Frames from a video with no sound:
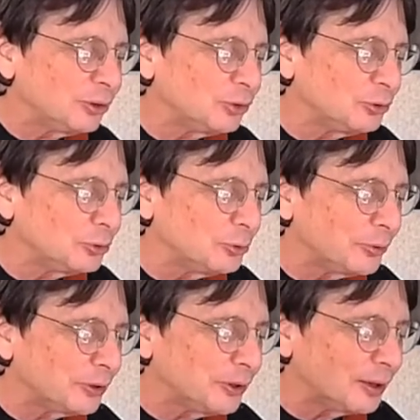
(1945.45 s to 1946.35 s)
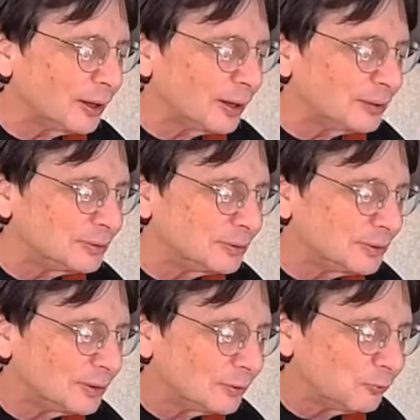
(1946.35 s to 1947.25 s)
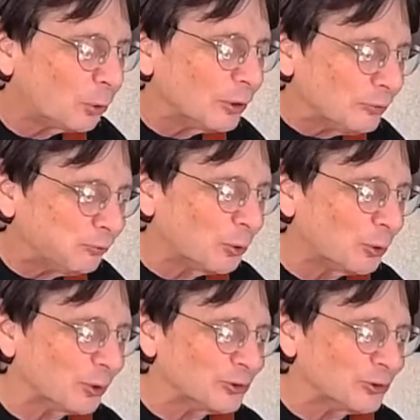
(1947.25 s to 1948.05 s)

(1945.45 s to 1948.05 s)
to do the 44.